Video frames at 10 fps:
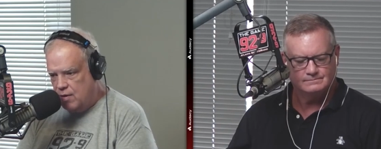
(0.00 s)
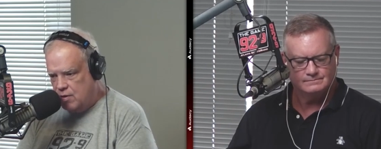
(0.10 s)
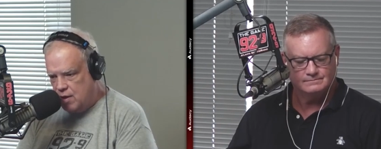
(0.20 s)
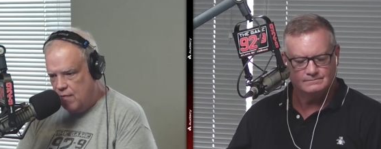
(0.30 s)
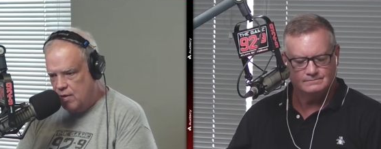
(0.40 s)

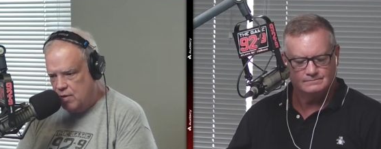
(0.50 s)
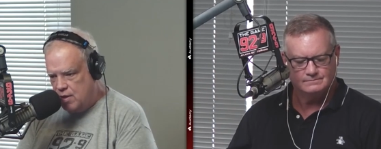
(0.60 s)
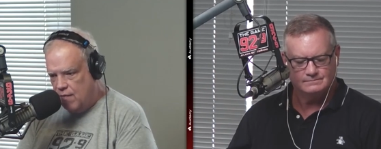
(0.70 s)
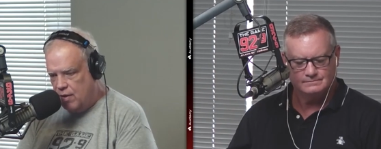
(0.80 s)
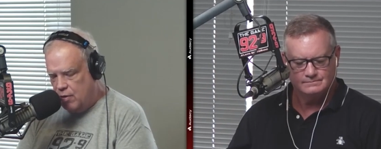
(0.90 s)
Speaker 1: seven
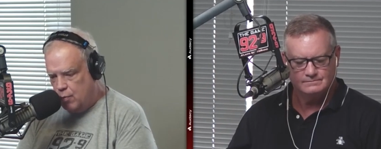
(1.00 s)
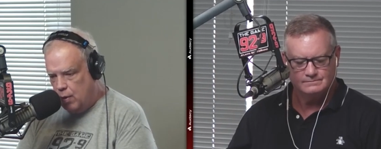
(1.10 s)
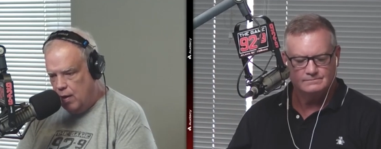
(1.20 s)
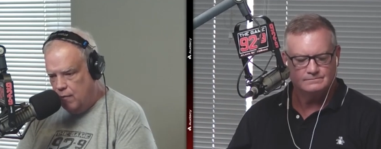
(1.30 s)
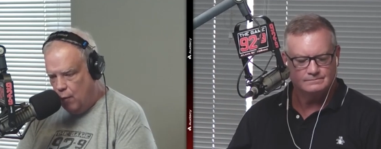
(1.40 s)
seven
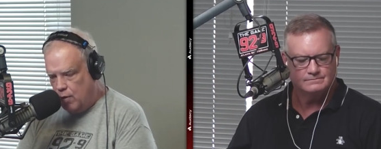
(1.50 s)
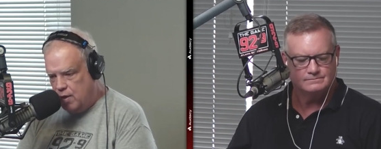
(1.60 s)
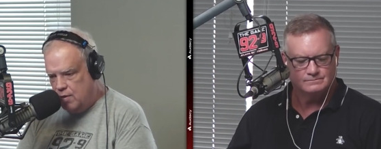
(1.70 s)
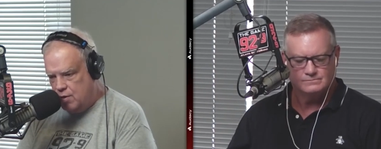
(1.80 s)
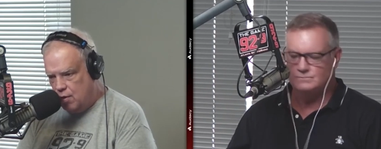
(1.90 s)
three
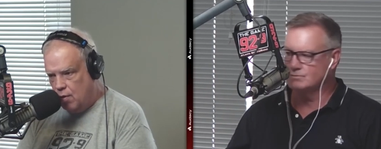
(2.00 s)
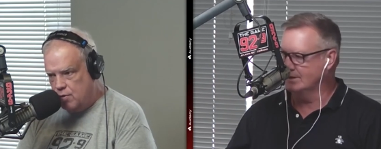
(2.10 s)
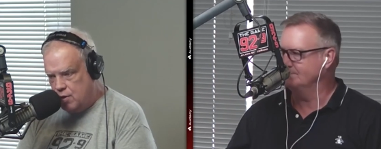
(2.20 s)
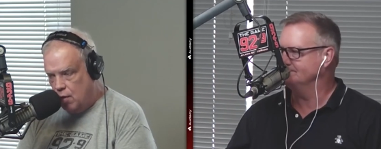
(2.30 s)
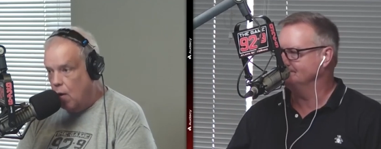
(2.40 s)
fourteen zero
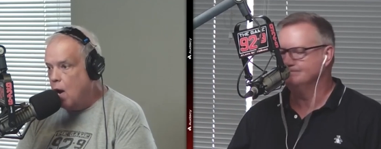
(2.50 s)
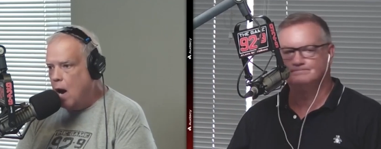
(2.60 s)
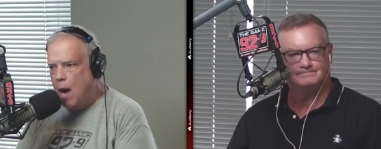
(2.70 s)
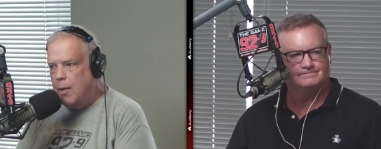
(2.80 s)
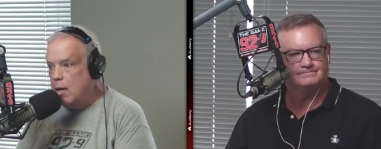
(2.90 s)
zero.
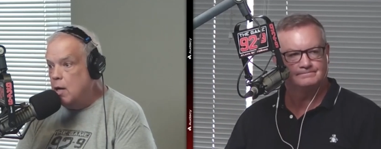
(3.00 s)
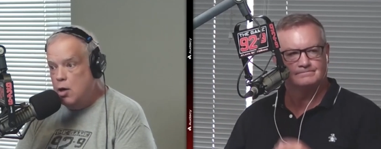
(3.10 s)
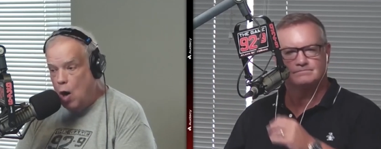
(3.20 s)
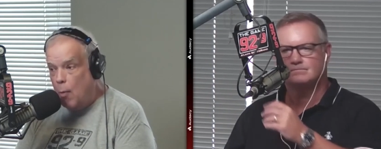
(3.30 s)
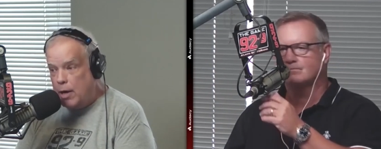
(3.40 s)
I mean,
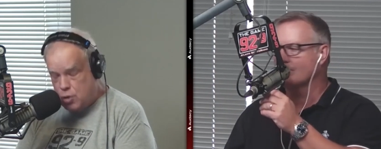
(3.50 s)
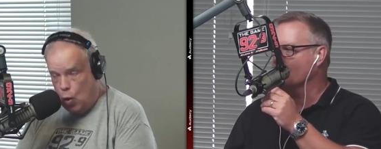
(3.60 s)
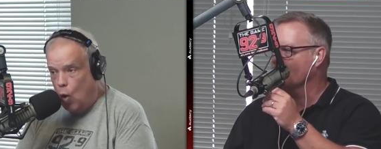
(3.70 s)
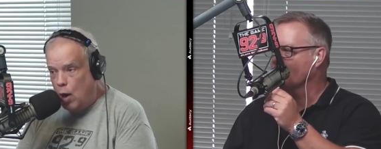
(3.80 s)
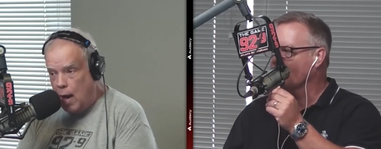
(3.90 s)
nobody
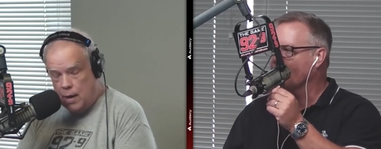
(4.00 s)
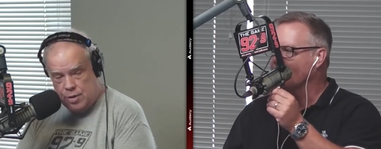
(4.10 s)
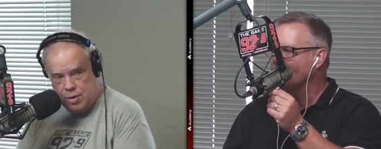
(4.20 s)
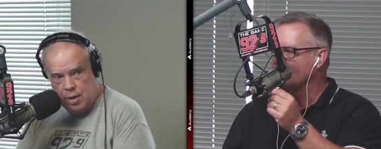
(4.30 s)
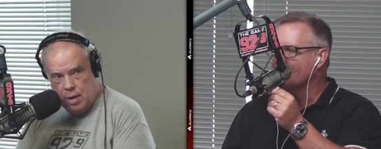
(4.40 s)
scored on
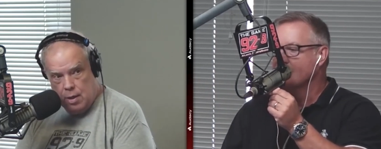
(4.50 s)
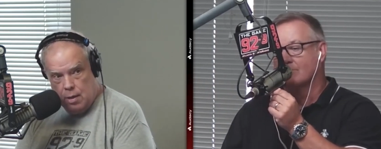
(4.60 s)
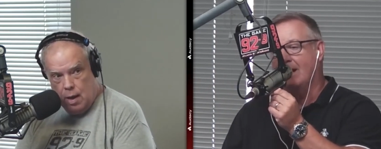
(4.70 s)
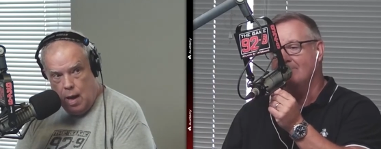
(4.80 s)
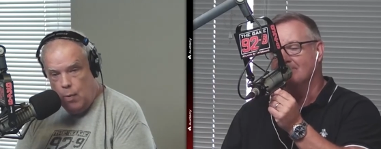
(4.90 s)
us,
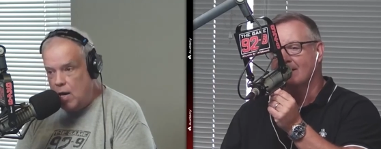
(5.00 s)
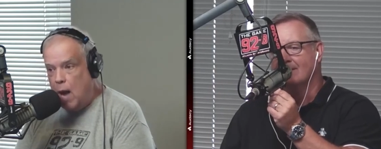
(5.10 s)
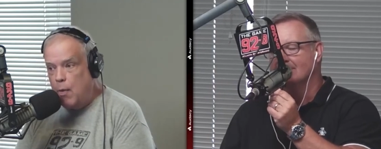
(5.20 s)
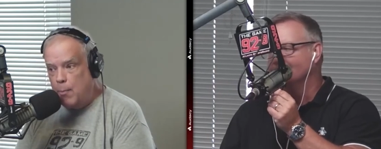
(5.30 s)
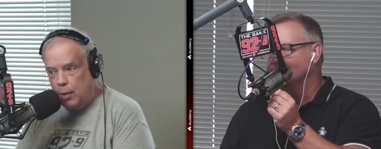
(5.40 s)
right? And we.
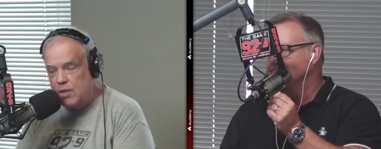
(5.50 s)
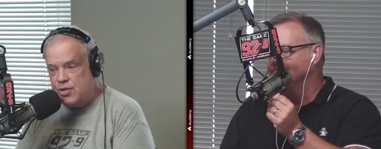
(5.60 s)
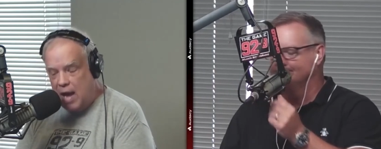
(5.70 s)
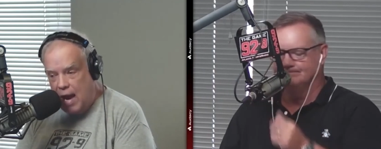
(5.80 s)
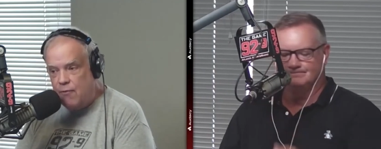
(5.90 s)
And we
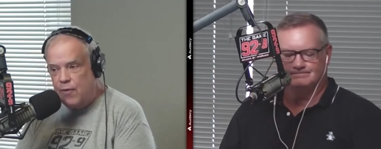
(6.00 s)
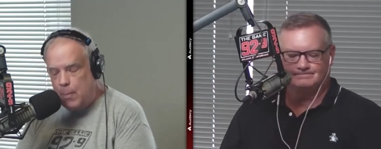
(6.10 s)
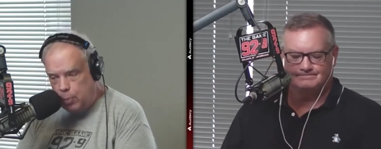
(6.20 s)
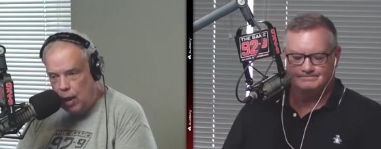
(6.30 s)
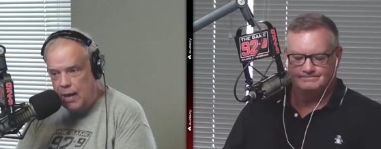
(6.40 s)
blitzed every
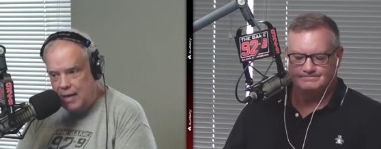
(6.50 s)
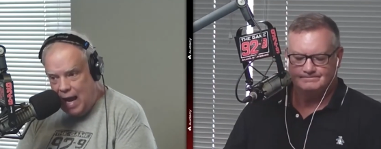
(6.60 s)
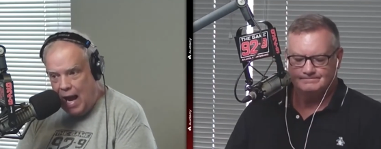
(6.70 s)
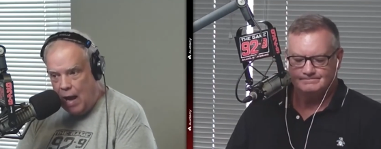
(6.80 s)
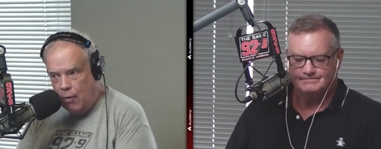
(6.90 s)
bloody
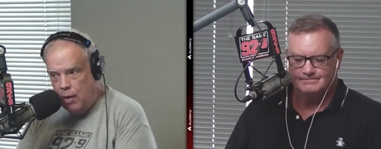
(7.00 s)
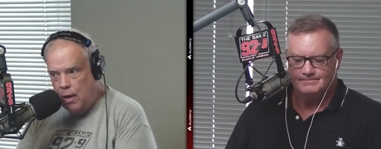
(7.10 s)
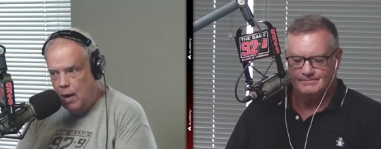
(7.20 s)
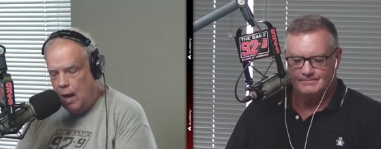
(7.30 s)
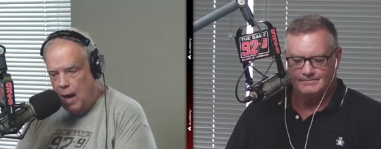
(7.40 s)
down,
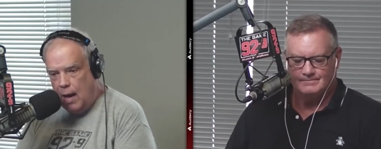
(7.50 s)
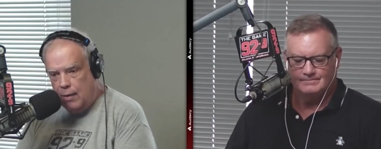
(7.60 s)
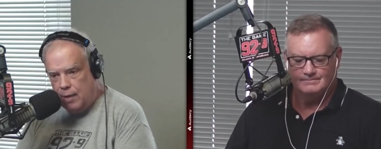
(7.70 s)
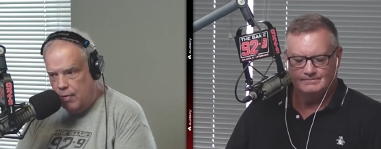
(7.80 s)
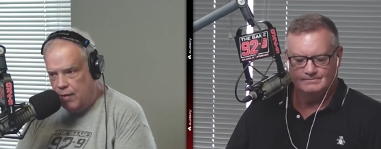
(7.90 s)

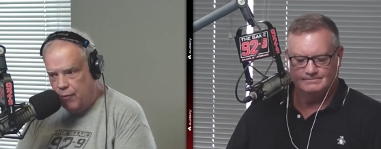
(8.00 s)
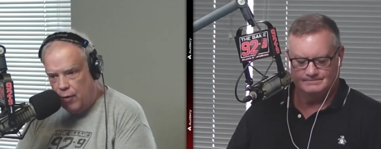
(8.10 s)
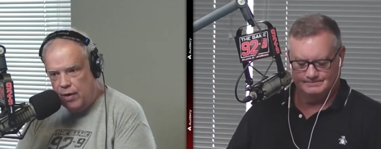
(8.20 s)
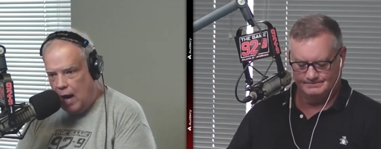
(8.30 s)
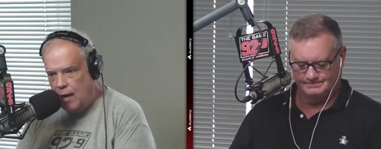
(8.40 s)
and uh, the
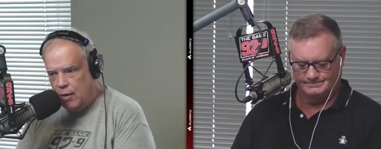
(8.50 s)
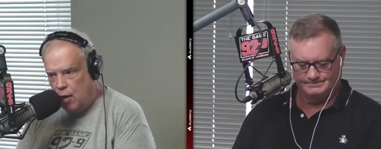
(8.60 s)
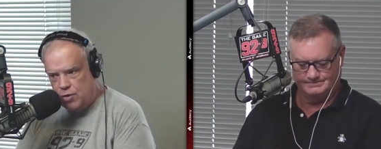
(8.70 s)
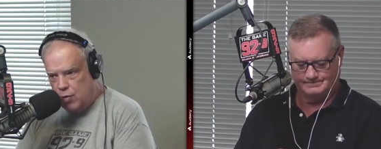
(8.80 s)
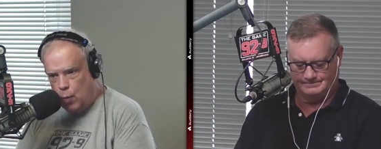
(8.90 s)
Fulton
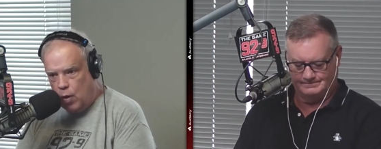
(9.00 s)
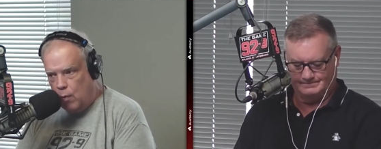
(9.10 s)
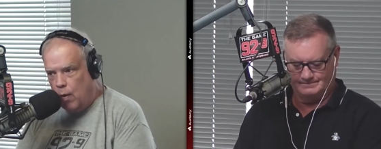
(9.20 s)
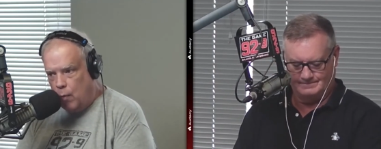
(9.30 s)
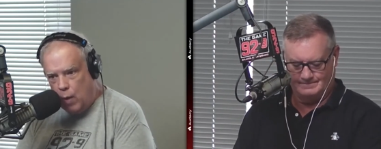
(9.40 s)
Kuykendalls of the
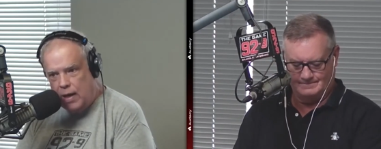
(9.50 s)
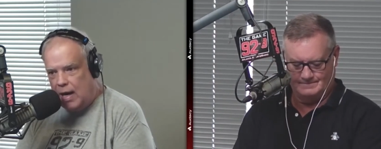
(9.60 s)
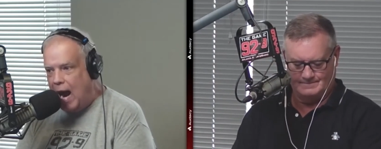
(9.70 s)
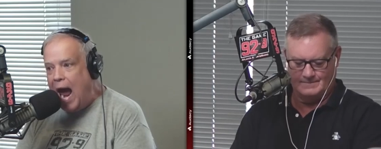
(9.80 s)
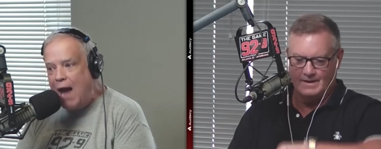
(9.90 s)
world were
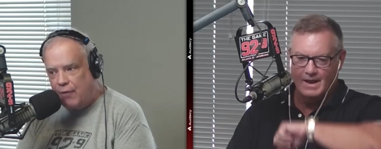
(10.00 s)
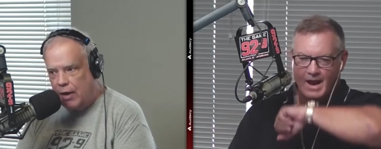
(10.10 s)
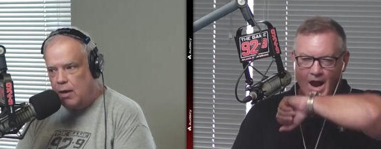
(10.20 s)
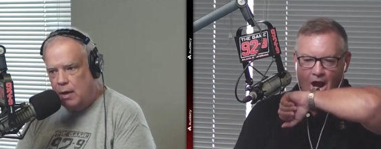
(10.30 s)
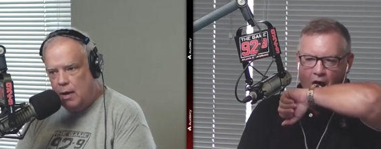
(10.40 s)
wreaking
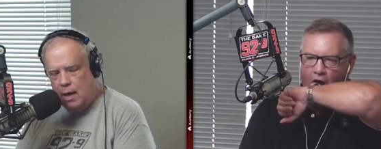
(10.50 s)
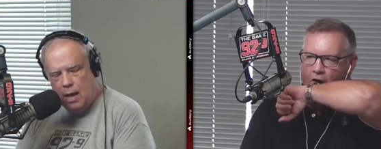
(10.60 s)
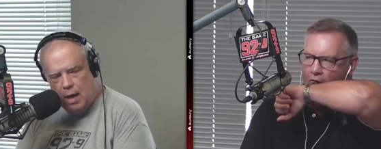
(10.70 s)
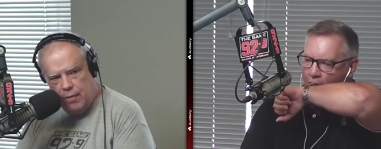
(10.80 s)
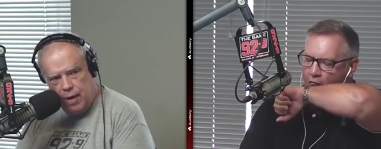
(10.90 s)
havoc
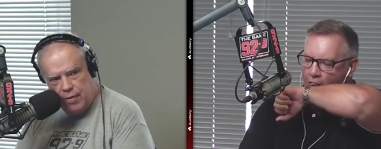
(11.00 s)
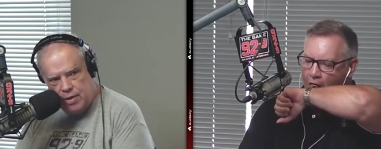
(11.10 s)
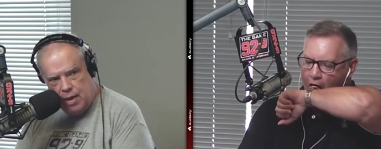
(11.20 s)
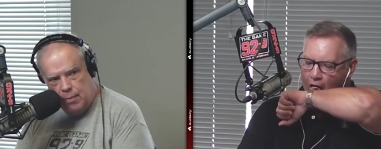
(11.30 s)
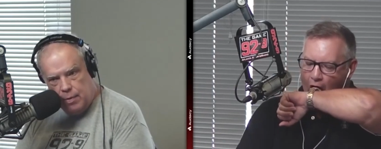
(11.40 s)
on the other
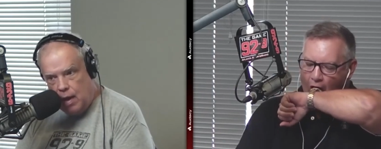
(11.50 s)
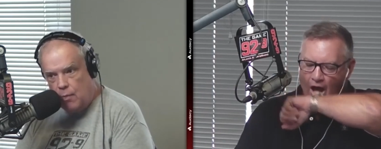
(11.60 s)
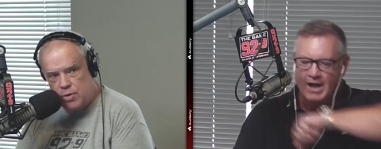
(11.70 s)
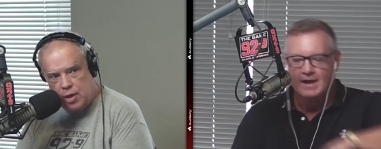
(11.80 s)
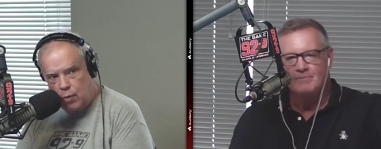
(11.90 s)
team. That
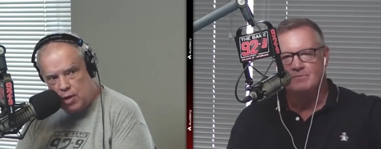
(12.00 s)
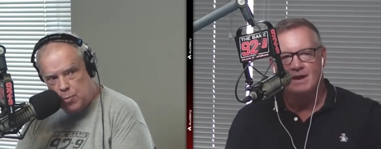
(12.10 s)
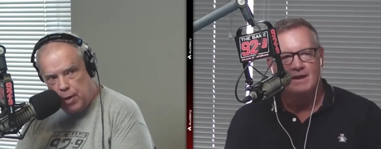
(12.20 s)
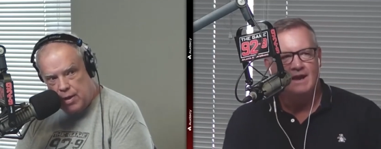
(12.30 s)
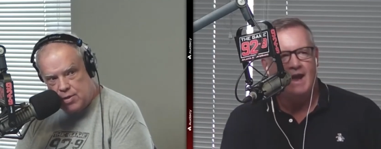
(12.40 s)
was the Grits
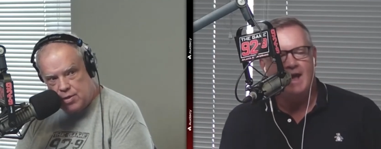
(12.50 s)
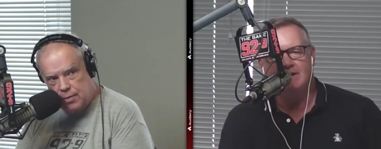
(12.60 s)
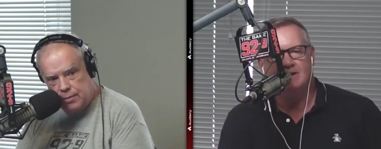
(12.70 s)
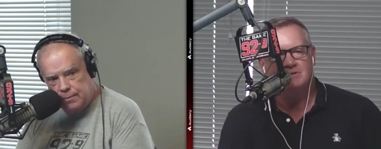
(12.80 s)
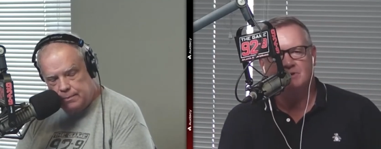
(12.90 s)
yeah, blitz. And
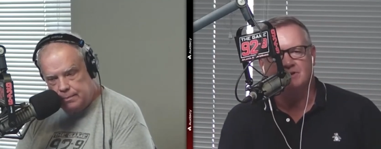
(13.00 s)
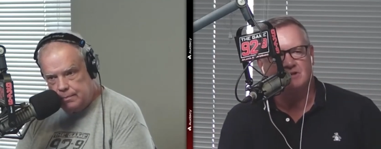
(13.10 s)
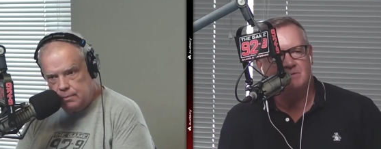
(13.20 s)
Speaker 2: there's look, there's been some